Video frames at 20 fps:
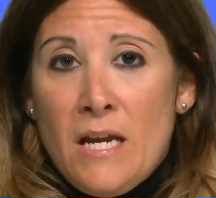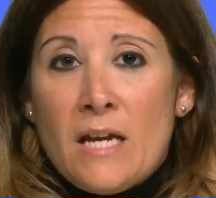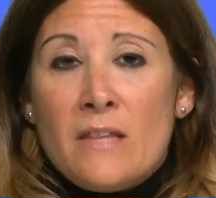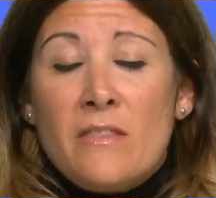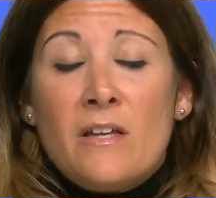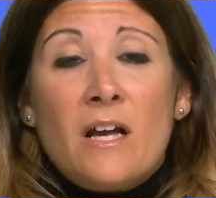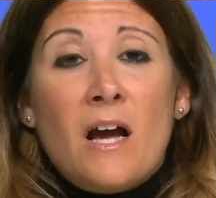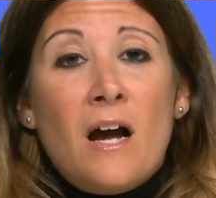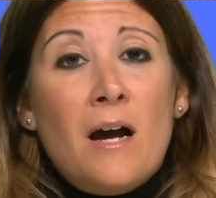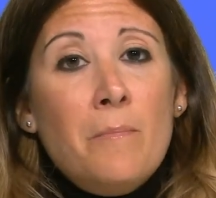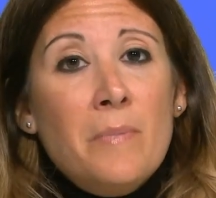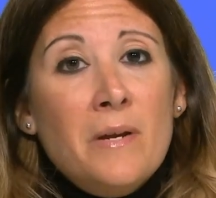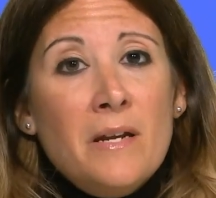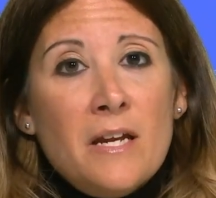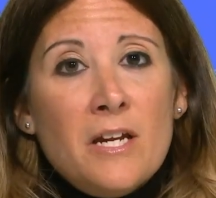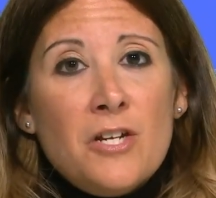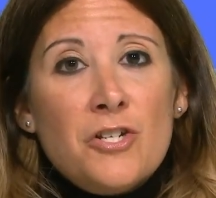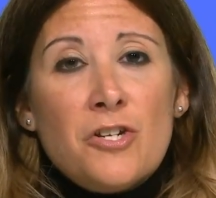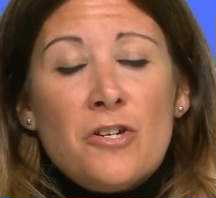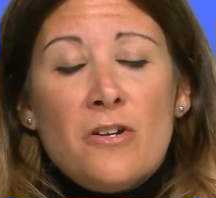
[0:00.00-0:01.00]
And the
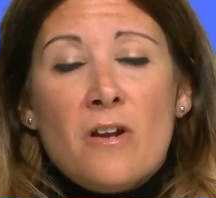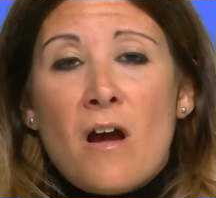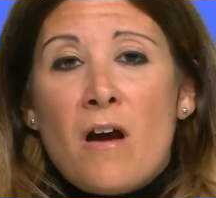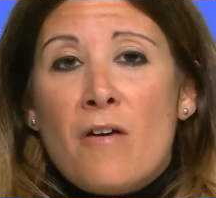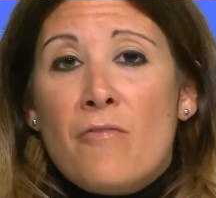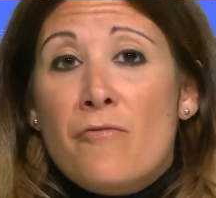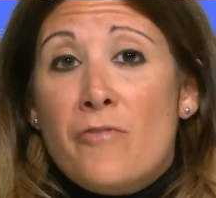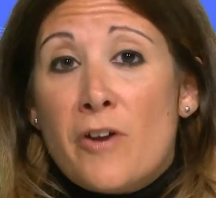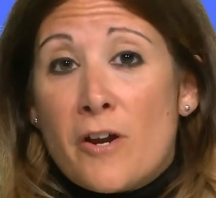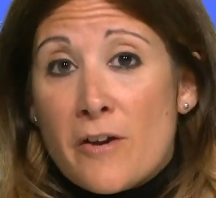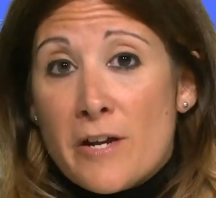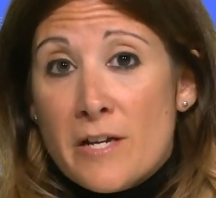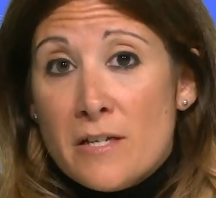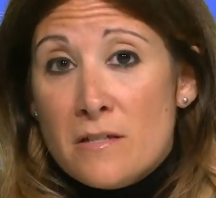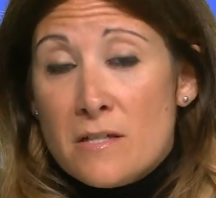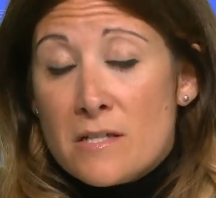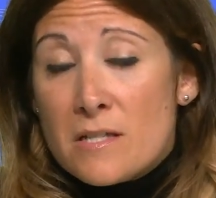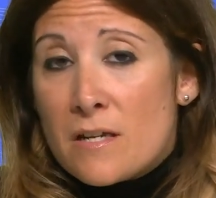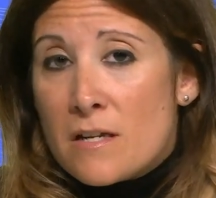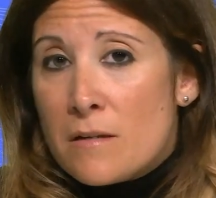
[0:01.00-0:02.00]
combination of
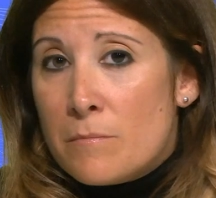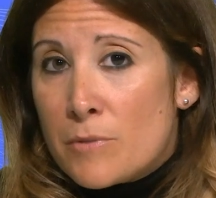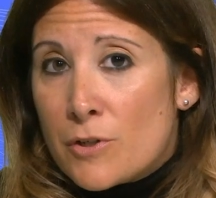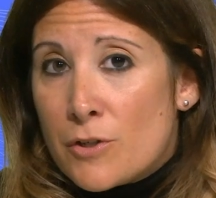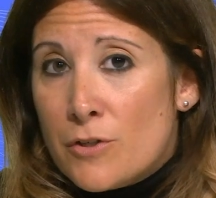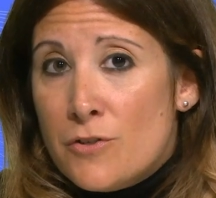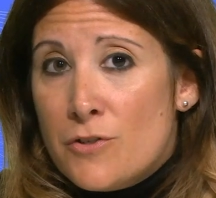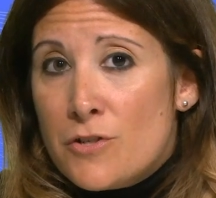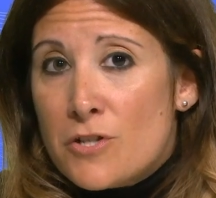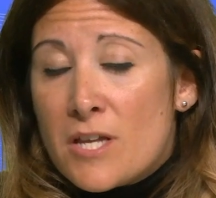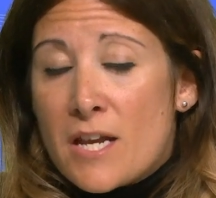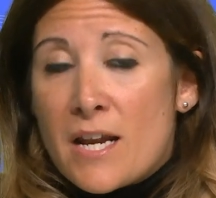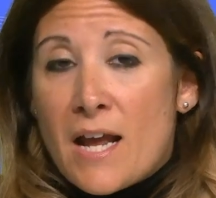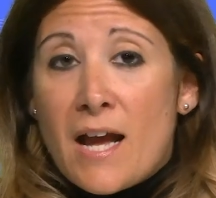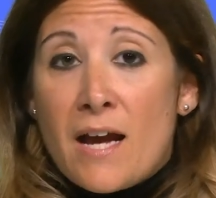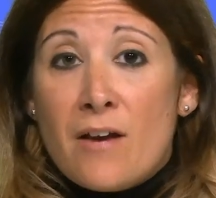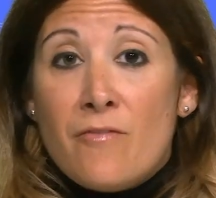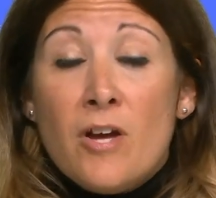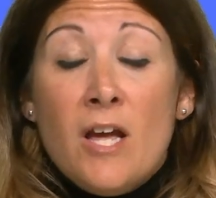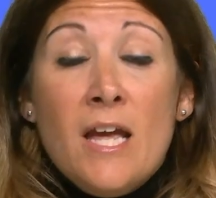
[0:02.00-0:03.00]
variants that emerge that
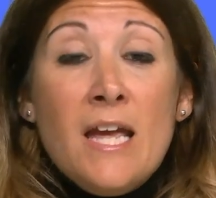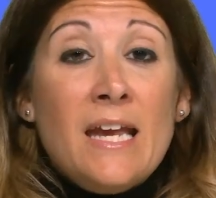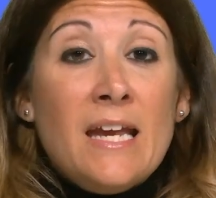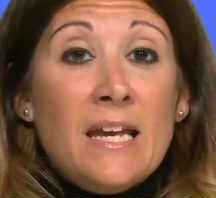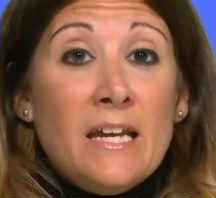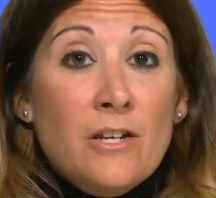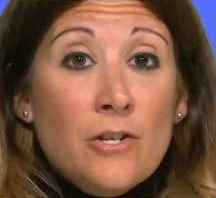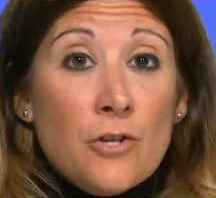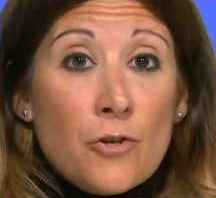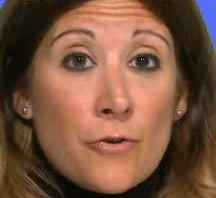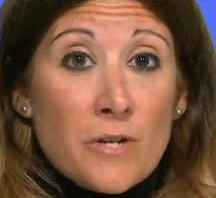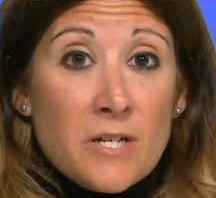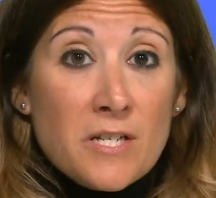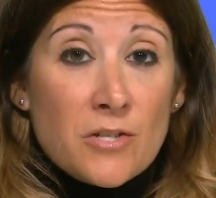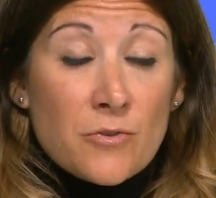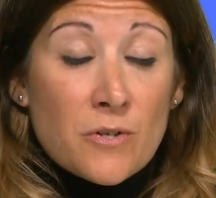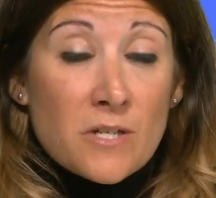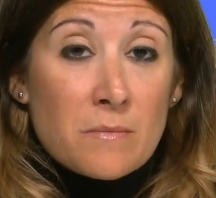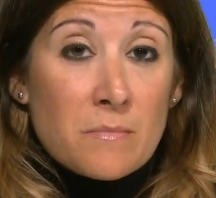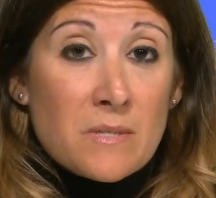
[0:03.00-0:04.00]
have
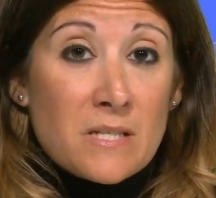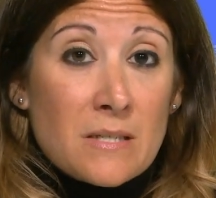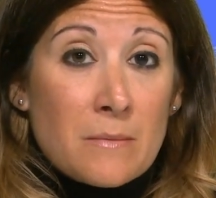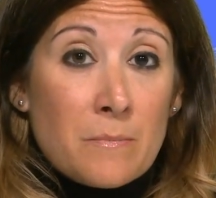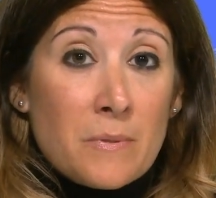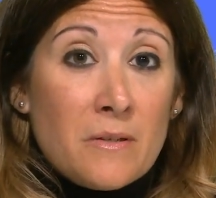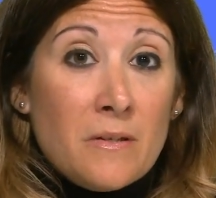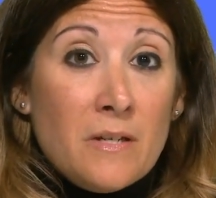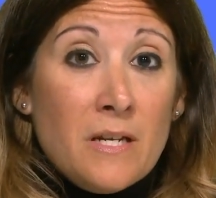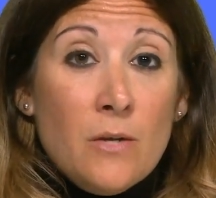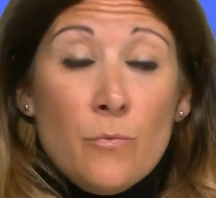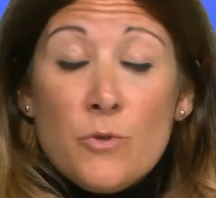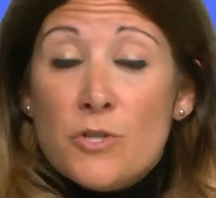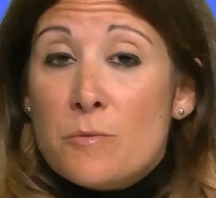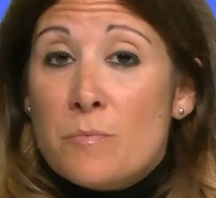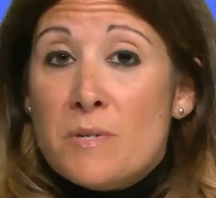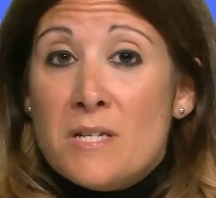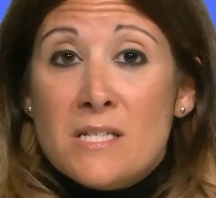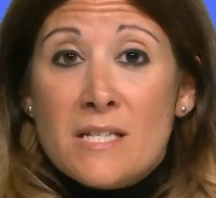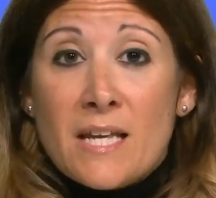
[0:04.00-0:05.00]
increased transmissibility,
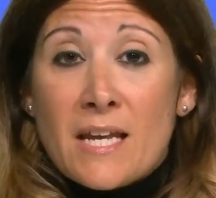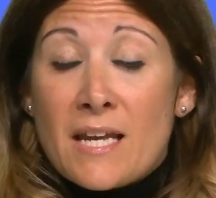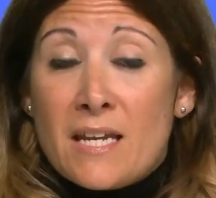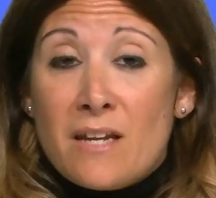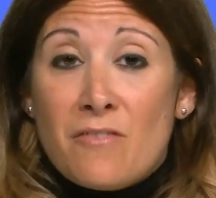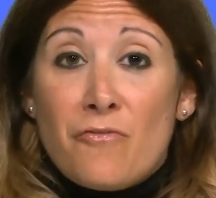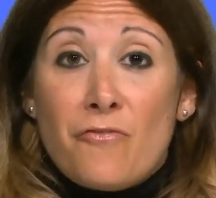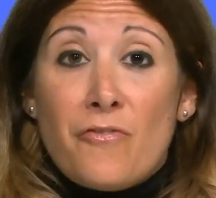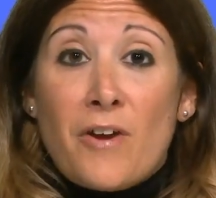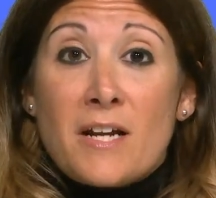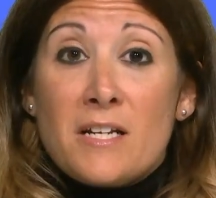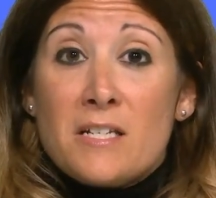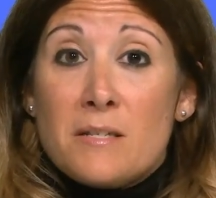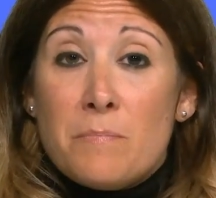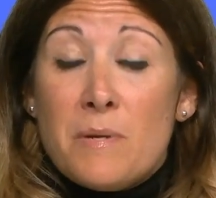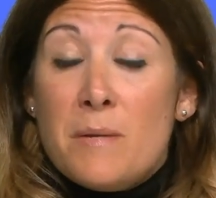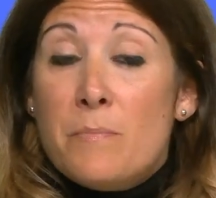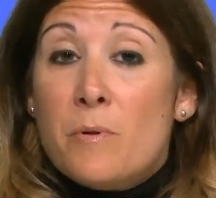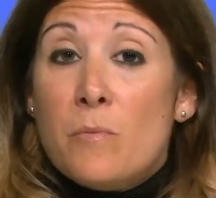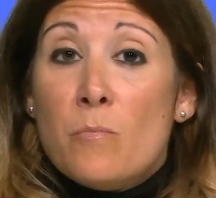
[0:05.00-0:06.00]
which means they can
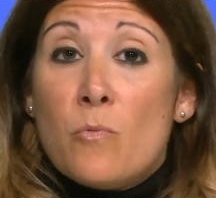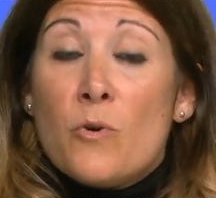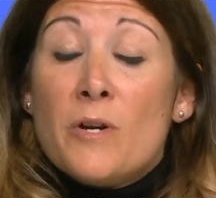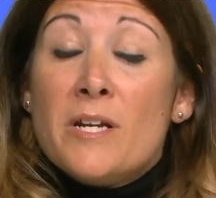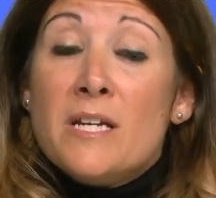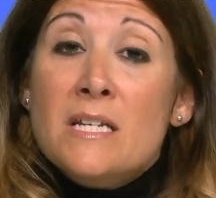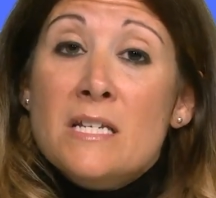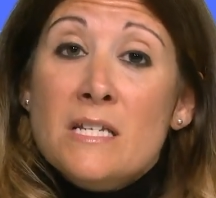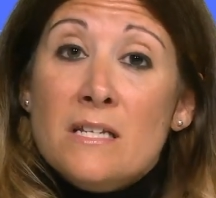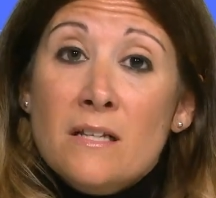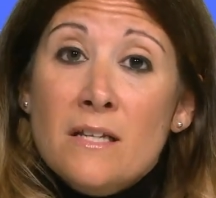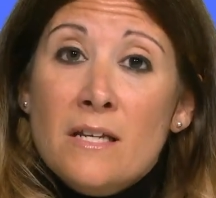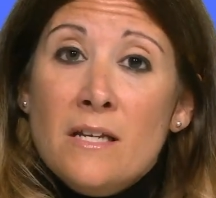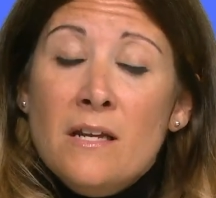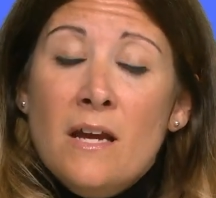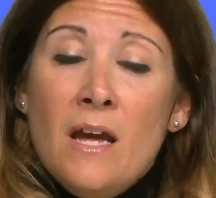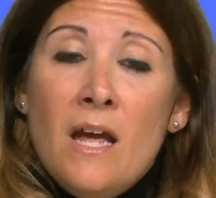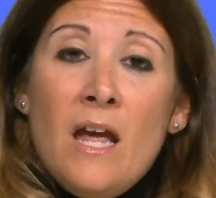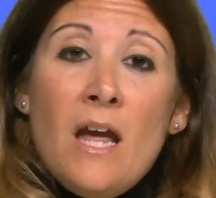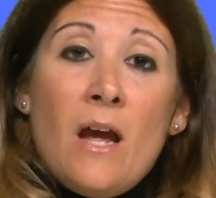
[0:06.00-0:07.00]
infect people more
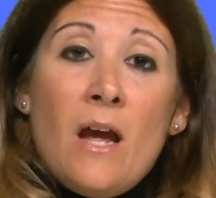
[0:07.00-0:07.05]
easily